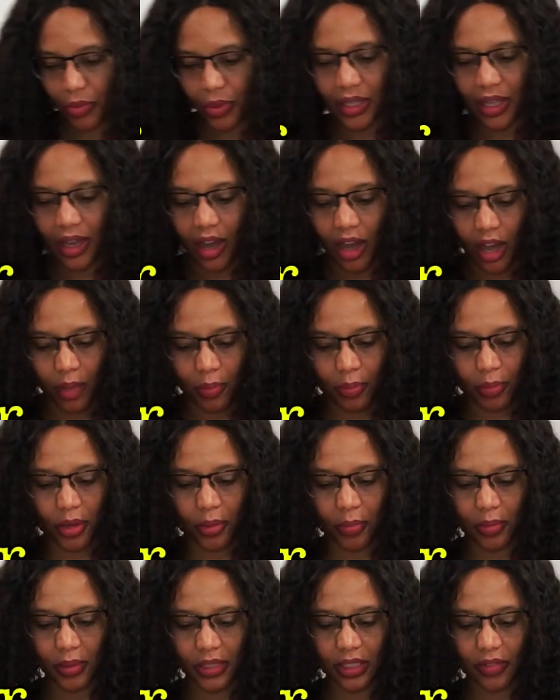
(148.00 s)
With the
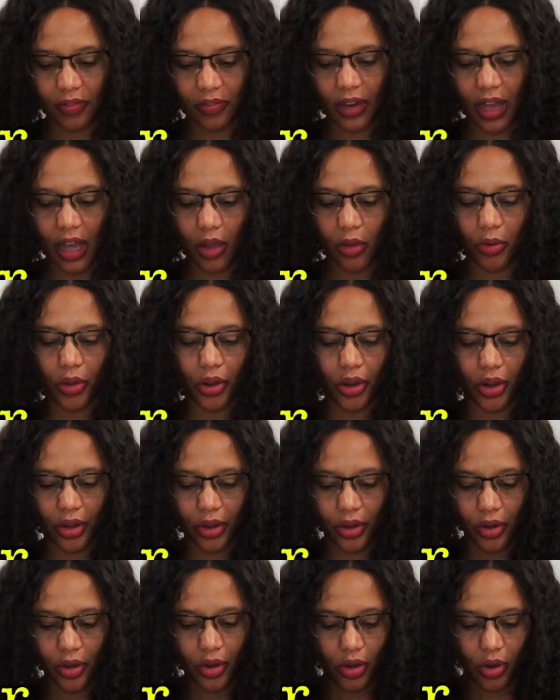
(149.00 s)
all-purpose flour,
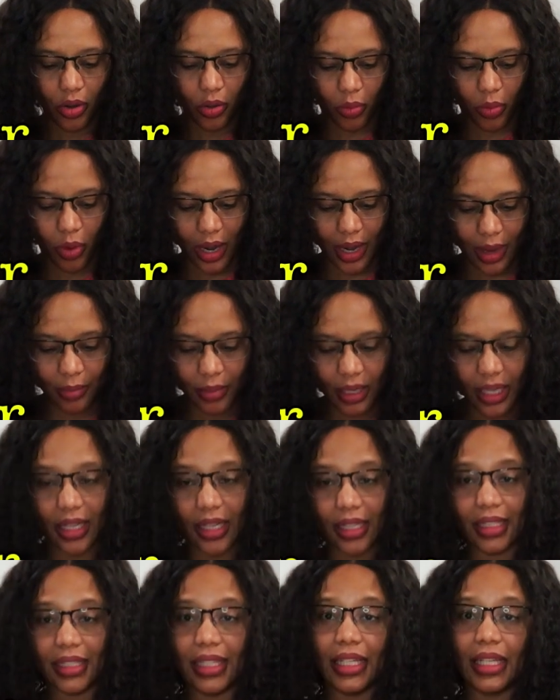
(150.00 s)
what I'm
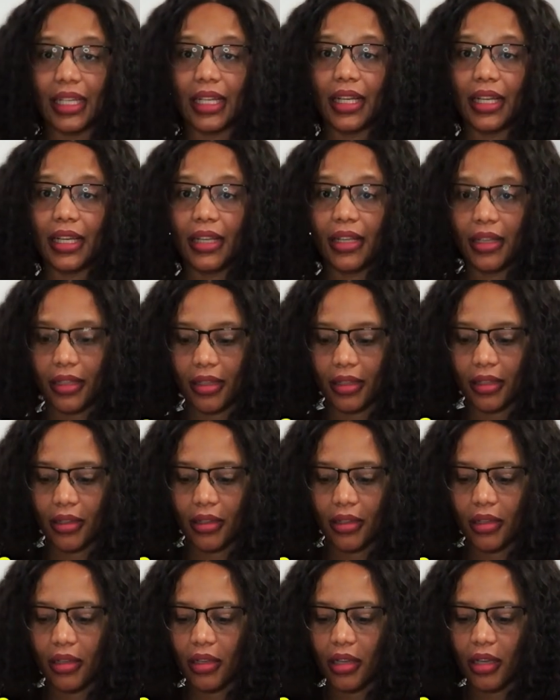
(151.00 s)
gonna need
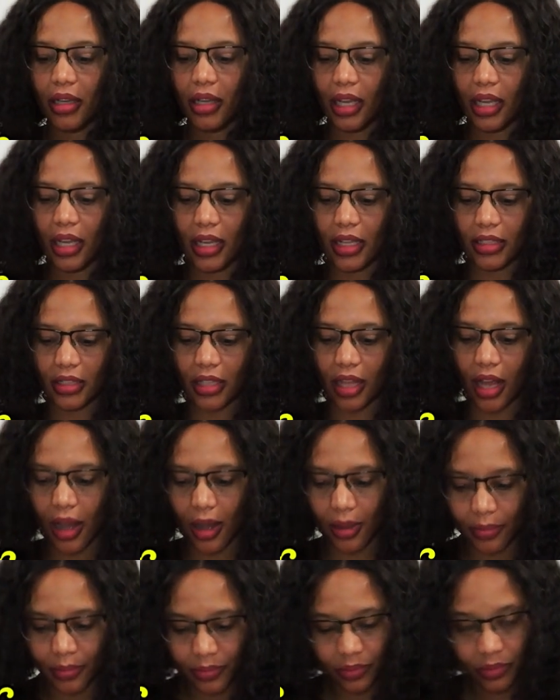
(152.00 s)
is
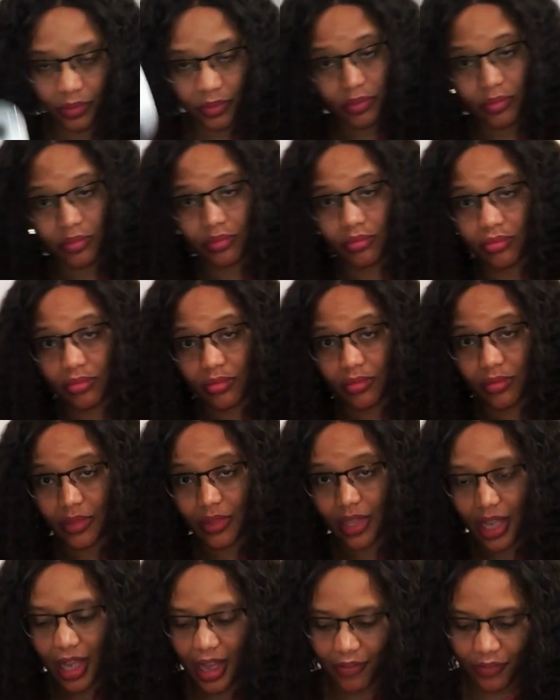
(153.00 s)
um,
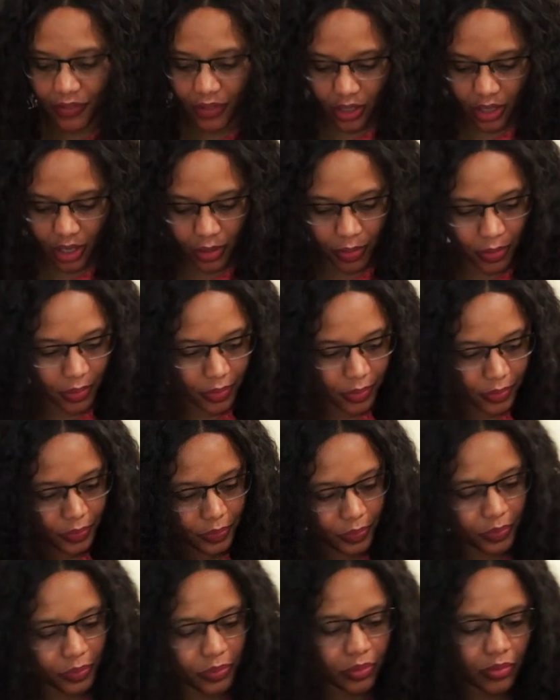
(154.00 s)
half a cup.
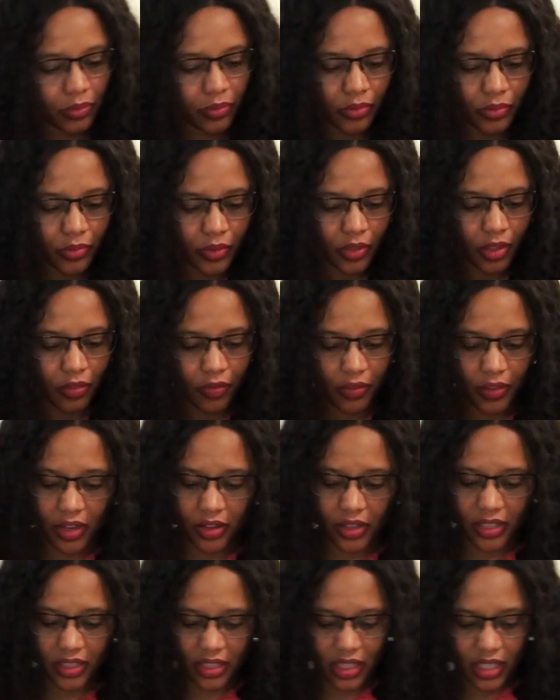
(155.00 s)

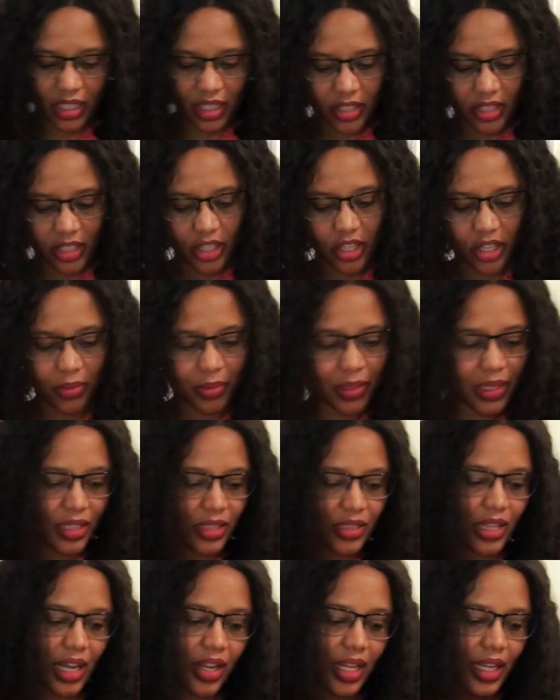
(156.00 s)
Flour is easier
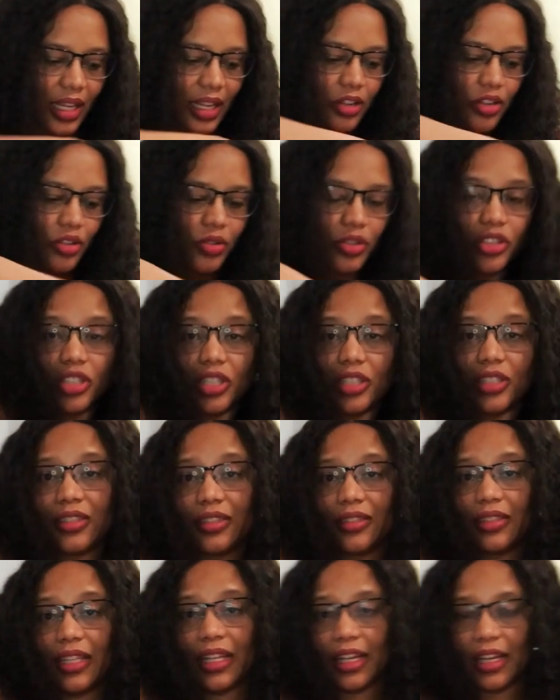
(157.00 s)
because all I can do is
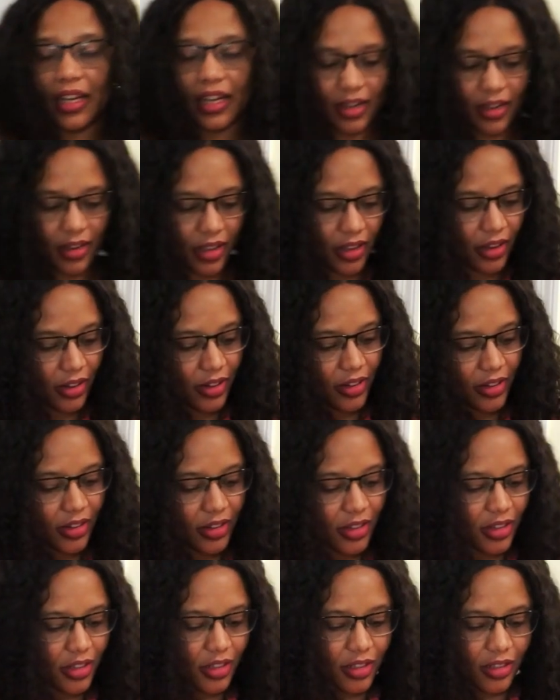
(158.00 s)
just stick it in there,
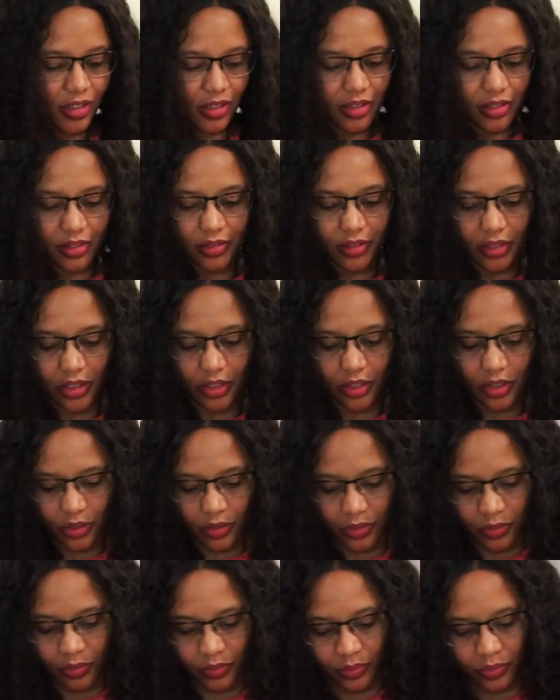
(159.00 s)
you know,
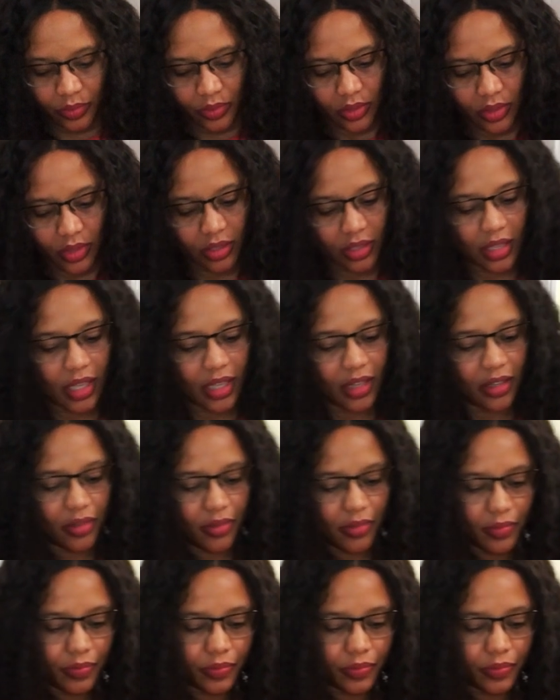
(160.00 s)
and then